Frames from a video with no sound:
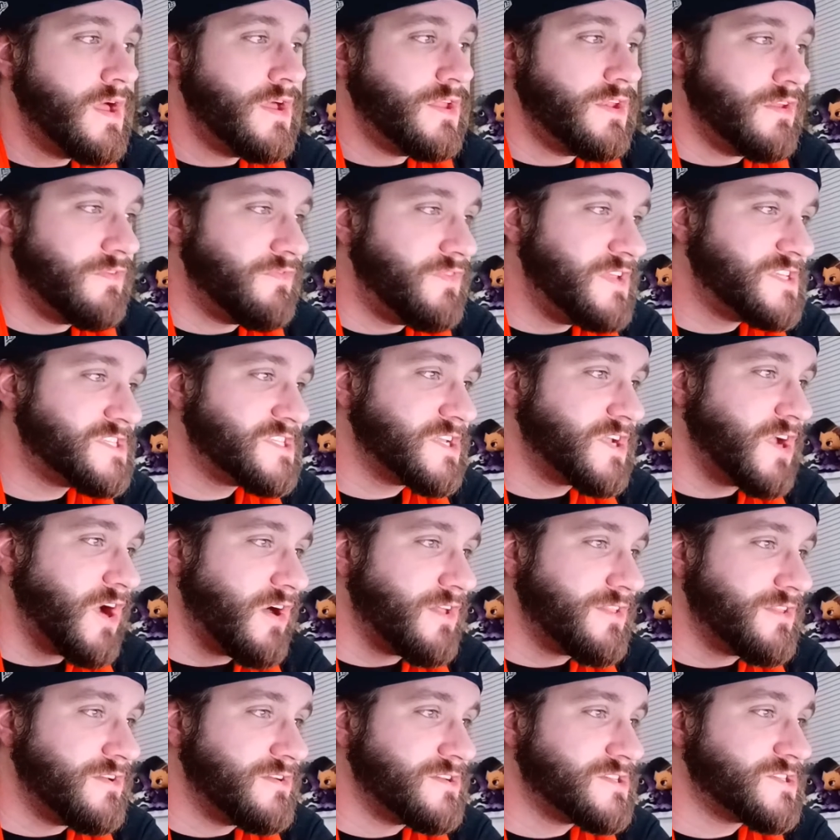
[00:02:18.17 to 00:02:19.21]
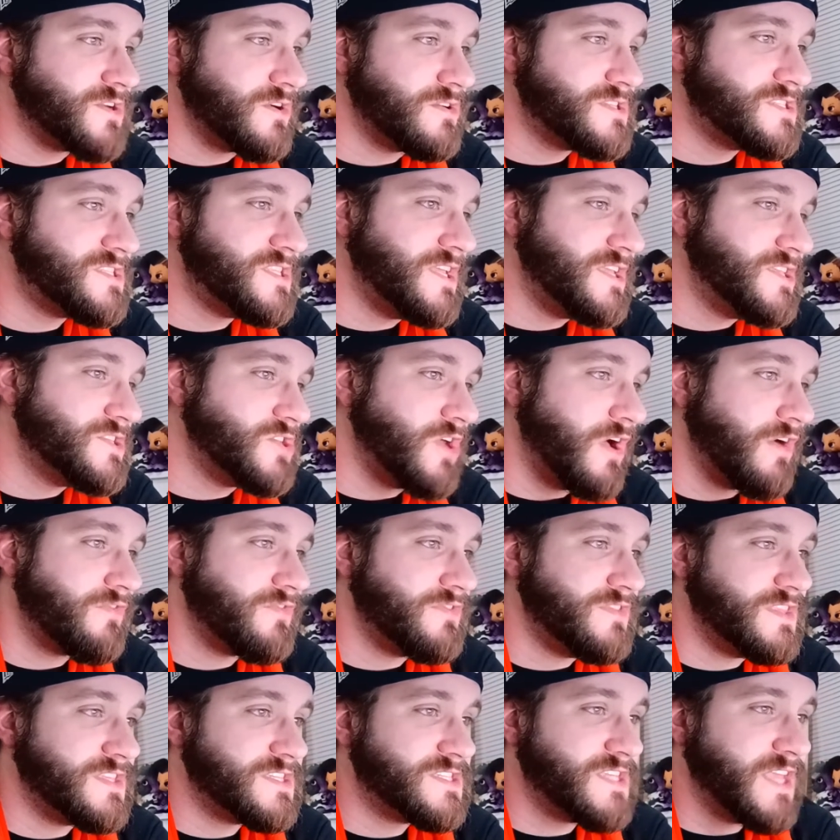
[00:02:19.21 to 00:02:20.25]
Nafisa Collier starts things off
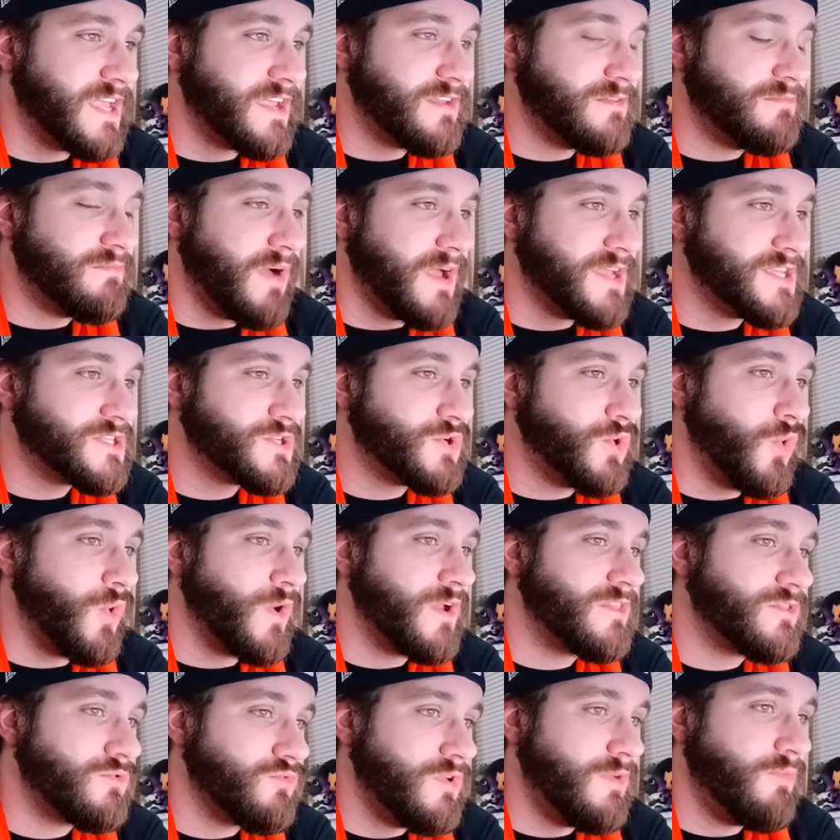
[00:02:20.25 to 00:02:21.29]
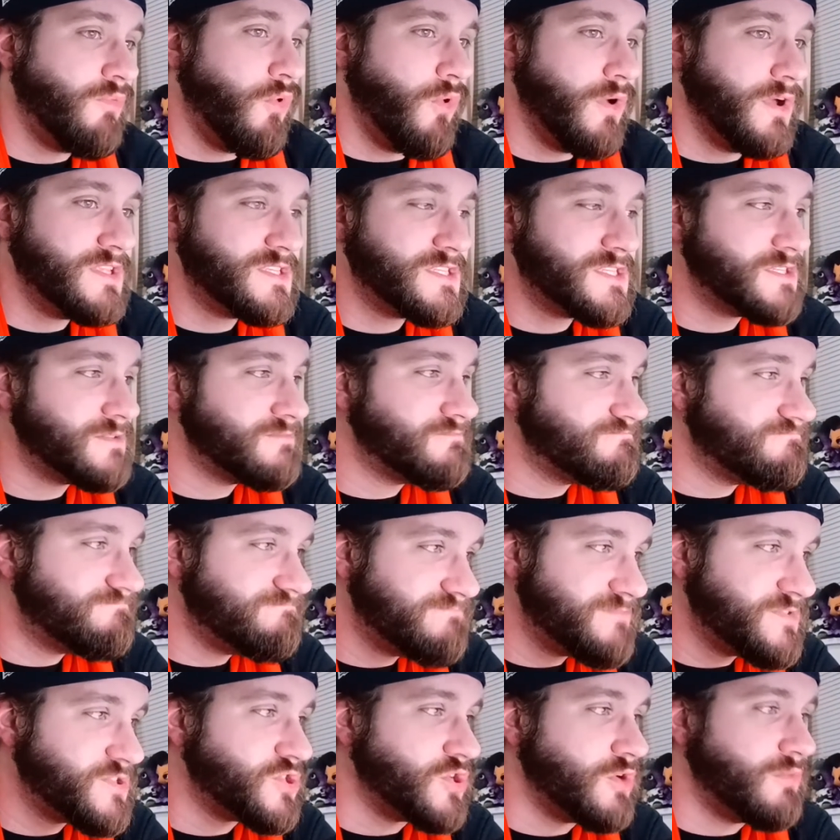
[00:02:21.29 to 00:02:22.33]
in the second by scoring 3 points.
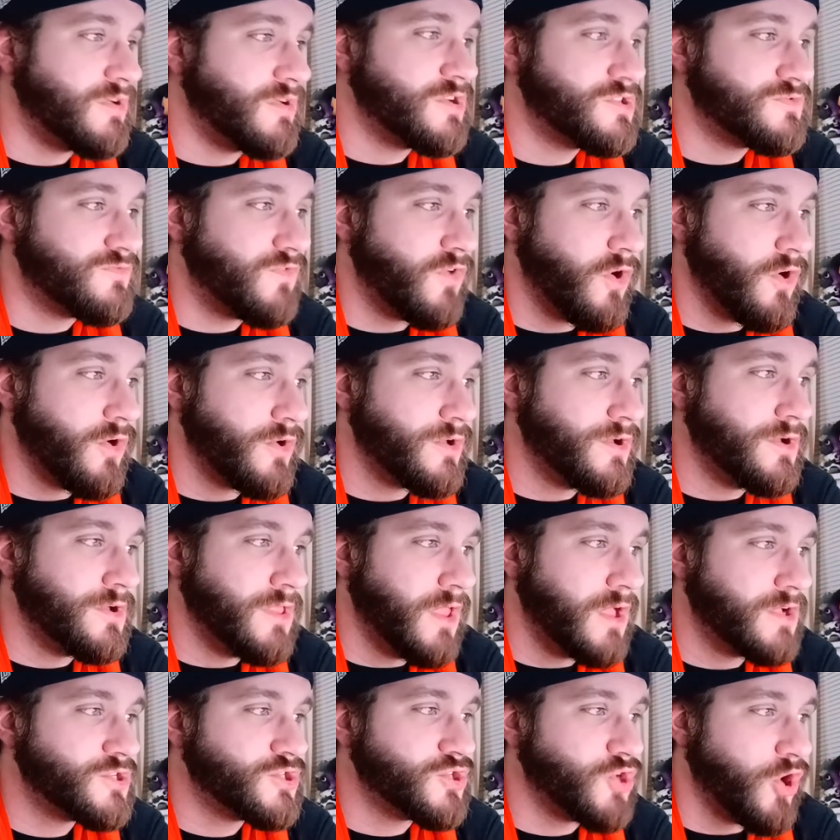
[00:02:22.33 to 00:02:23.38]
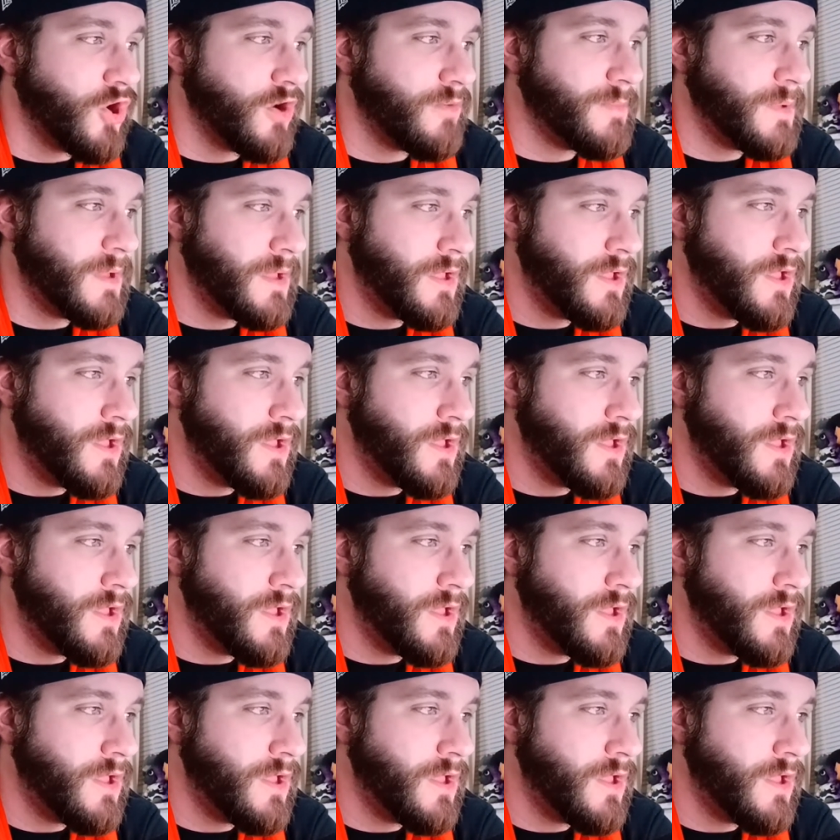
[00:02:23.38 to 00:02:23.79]
So much for our good luck charm.